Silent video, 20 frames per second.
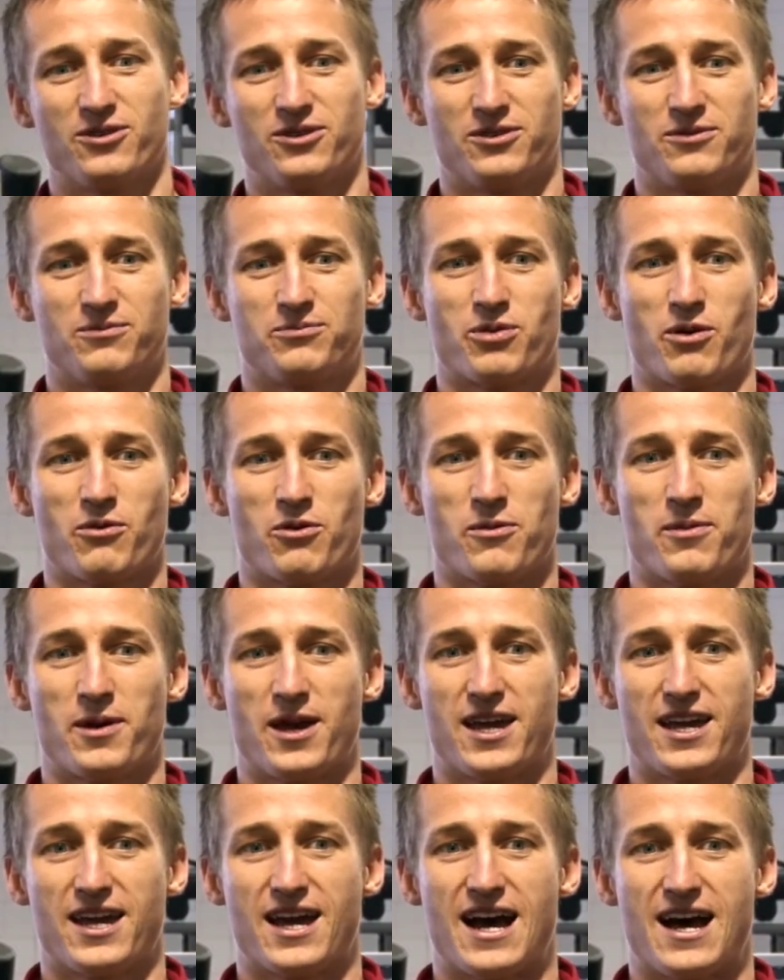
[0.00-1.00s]
would probably
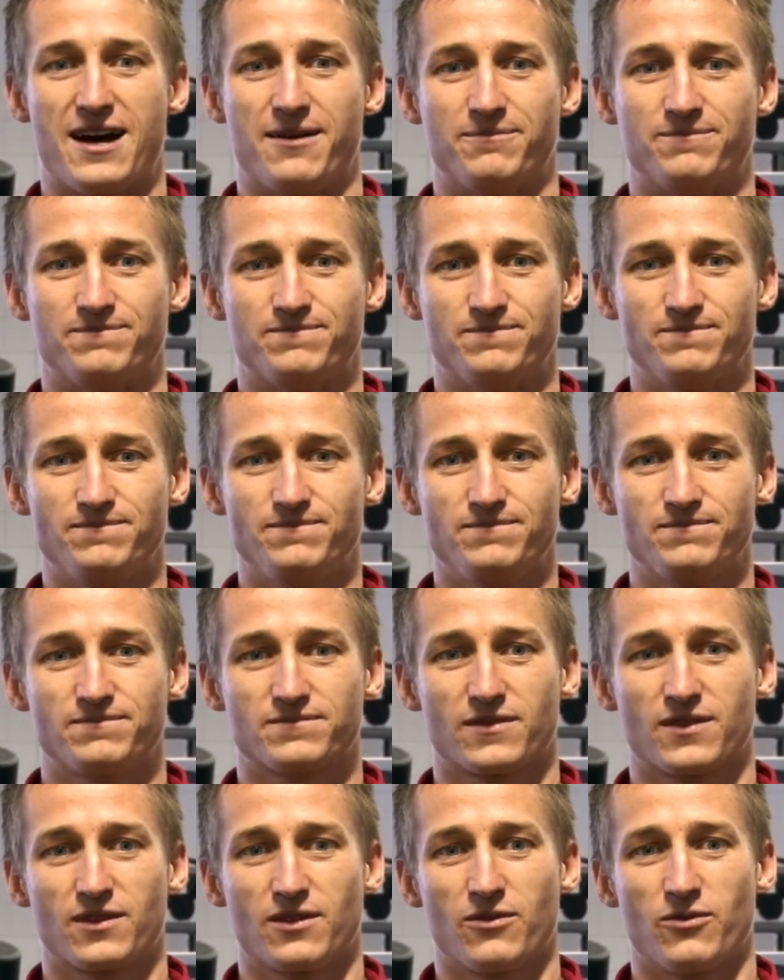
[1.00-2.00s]
be
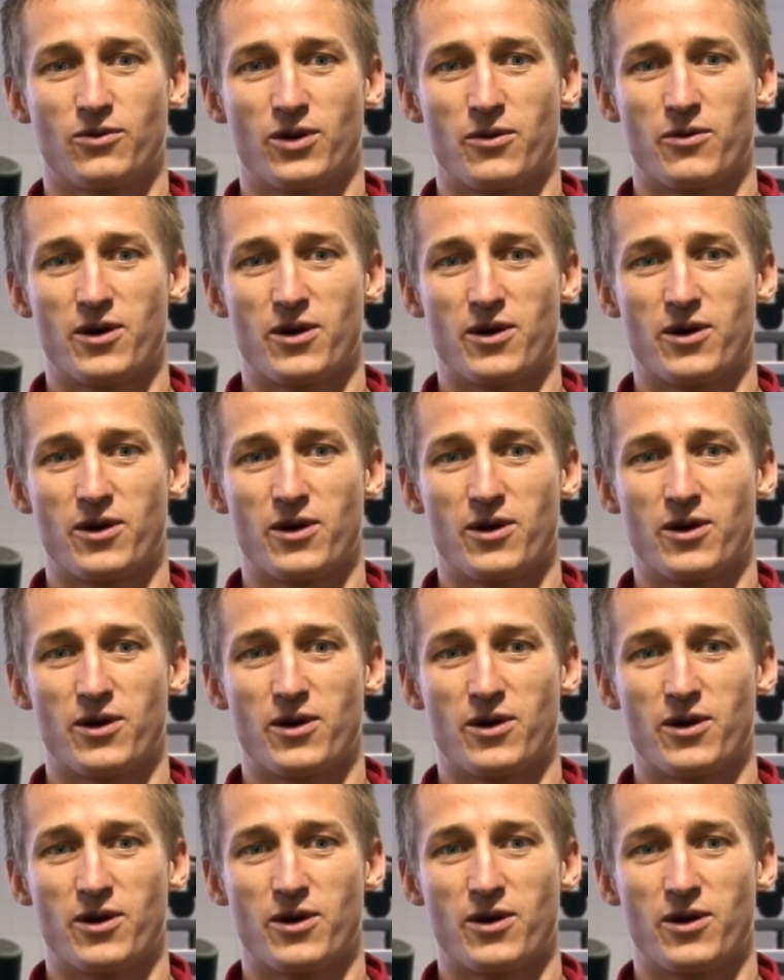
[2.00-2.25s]
we